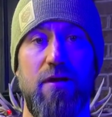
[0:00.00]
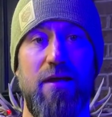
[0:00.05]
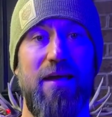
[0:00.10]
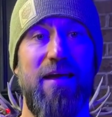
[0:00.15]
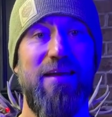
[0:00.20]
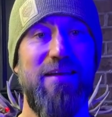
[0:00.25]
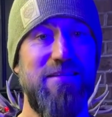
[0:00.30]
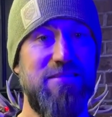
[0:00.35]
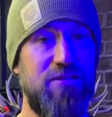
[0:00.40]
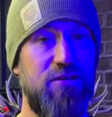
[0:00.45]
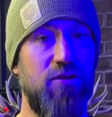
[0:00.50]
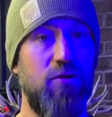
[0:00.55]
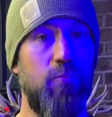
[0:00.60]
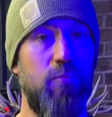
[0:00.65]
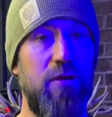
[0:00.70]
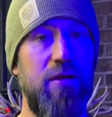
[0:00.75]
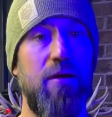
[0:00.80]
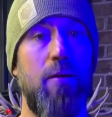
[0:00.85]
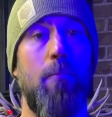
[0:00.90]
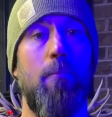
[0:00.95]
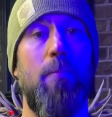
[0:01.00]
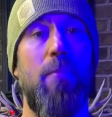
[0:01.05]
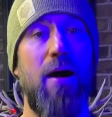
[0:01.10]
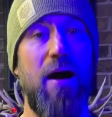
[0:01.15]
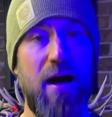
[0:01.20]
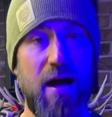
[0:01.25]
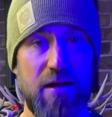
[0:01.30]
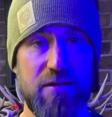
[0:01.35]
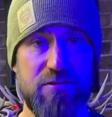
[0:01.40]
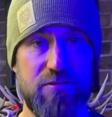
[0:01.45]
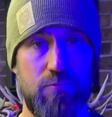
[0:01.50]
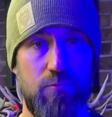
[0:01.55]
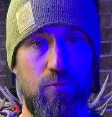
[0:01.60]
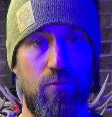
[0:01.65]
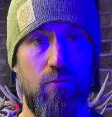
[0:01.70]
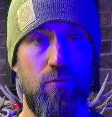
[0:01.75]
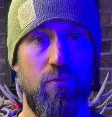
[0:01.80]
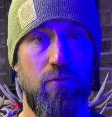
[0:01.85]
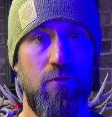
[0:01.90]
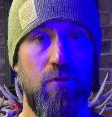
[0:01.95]
And it's going to be impossible
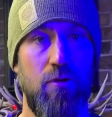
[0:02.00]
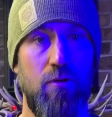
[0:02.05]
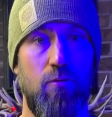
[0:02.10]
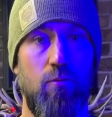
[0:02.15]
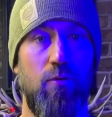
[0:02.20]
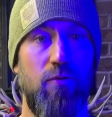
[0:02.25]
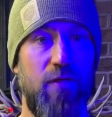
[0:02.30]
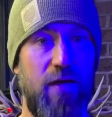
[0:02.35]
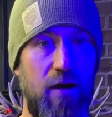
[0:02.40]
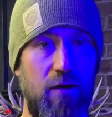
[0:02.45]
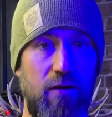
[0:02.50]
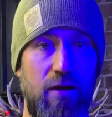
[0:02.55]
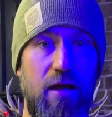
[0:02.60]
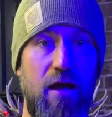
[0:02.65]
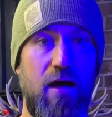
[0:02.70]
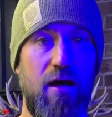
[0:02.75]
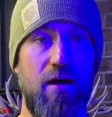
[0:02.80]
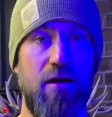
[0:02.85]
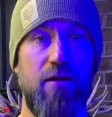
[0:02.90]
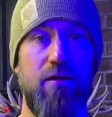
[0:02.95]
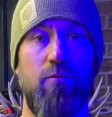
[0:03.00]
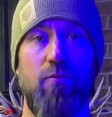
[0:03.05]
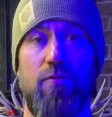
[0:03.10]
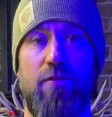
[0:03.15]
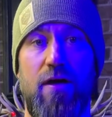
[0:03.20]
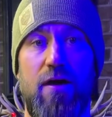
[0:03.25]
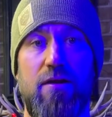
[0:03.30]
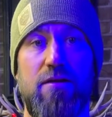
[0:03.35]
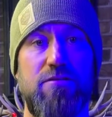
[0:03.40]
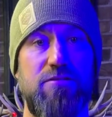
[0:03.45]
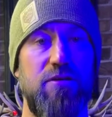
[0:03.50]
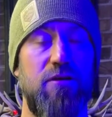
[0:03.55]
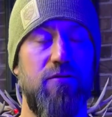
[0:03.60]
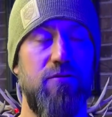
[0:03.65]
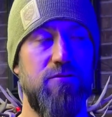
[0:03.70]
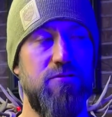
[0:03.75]
without God and without each other.